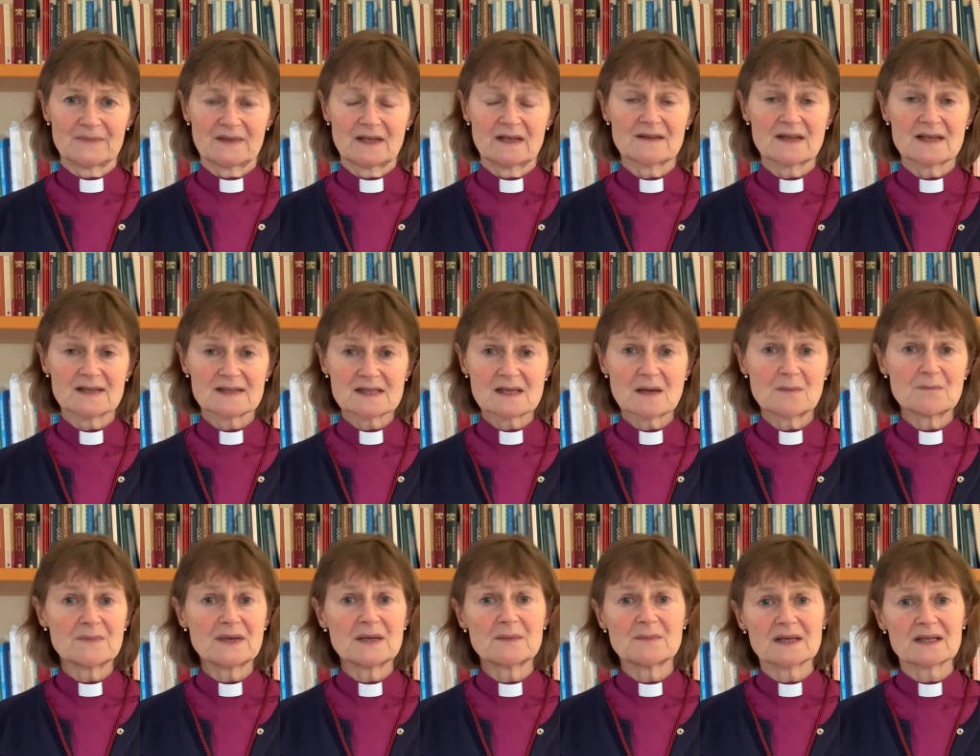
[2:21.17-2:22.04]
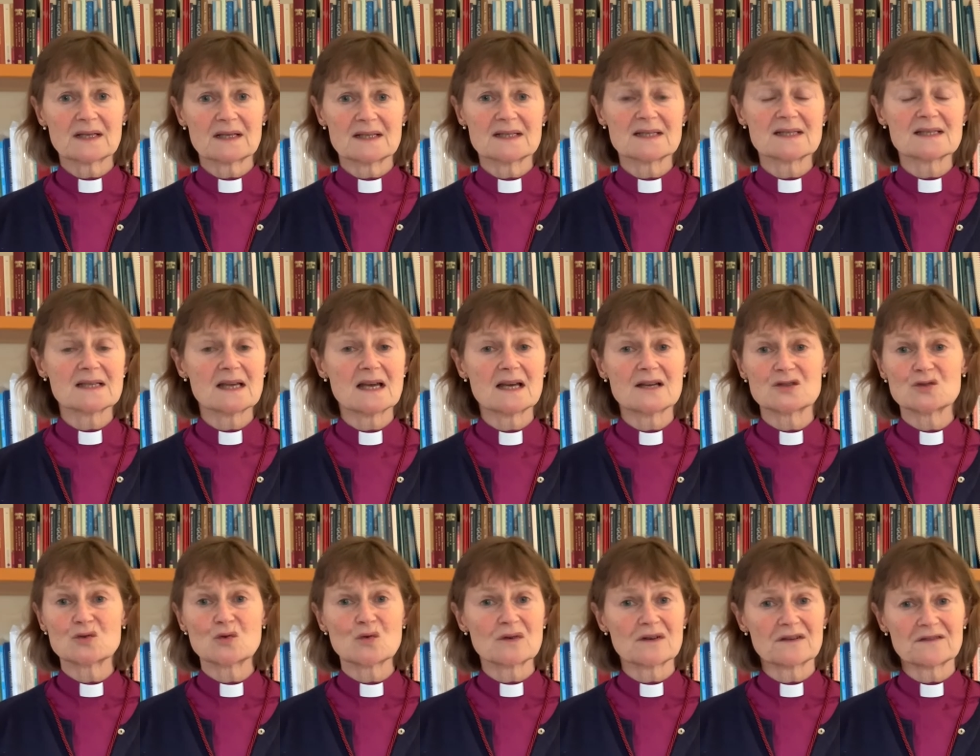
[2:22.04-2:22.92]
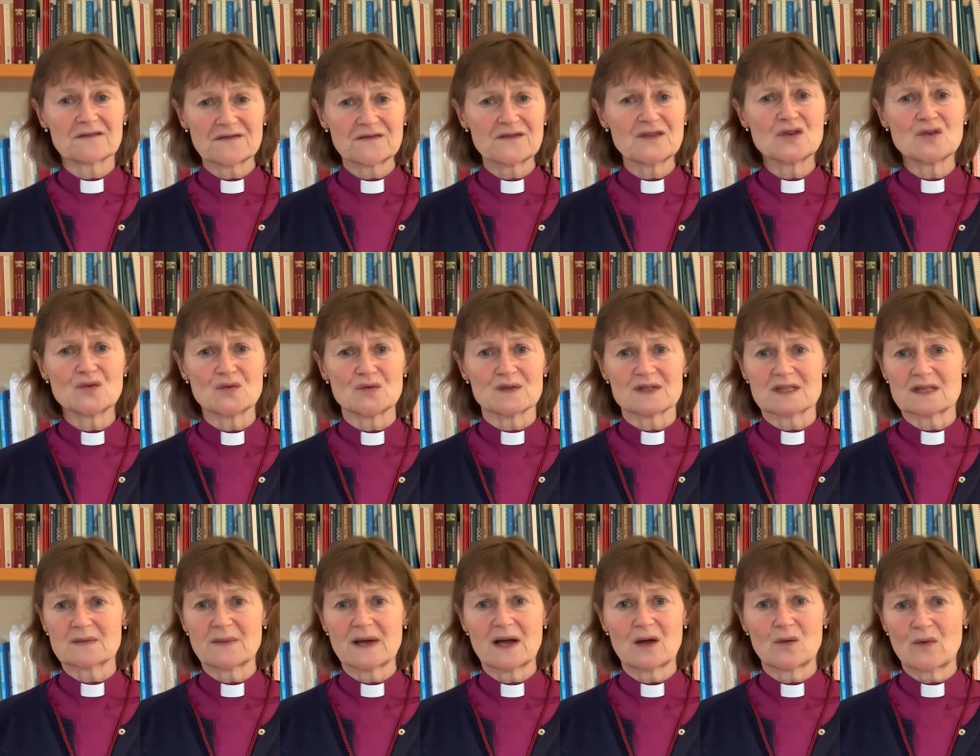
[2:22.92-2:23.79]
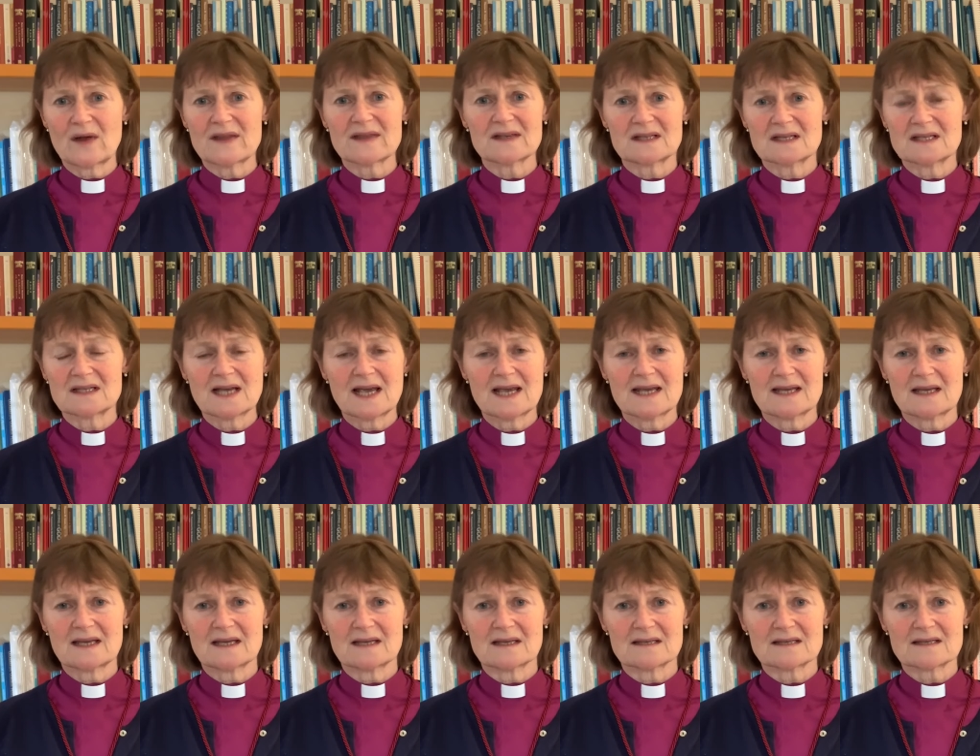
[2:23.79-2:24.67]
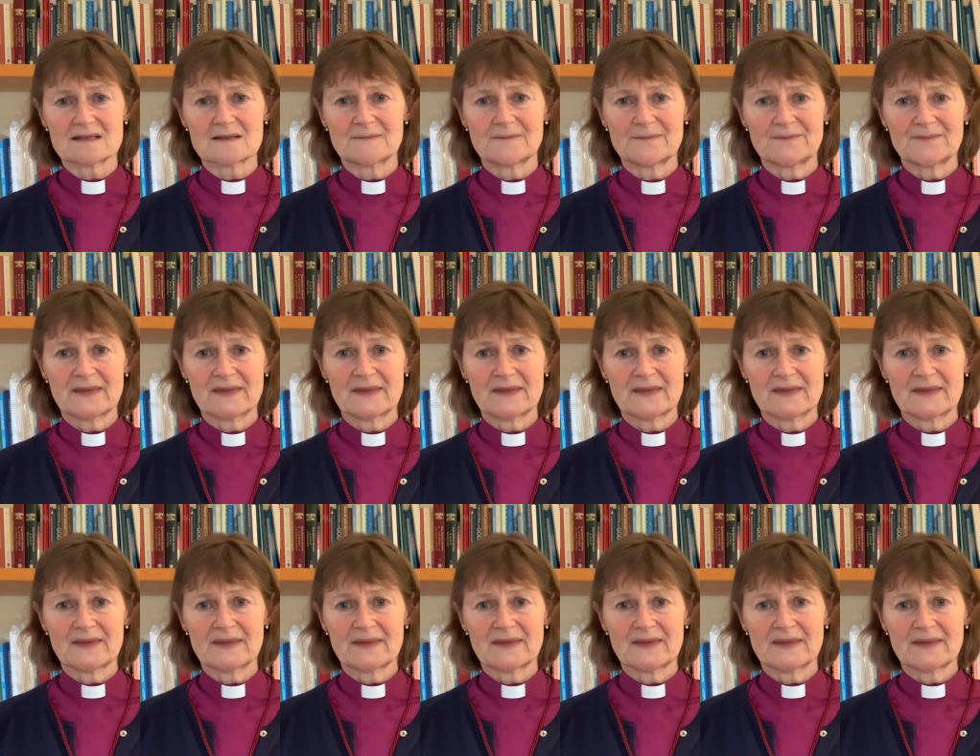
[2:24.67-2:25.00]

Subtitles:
and that some people are concerned or confused about whether to take it.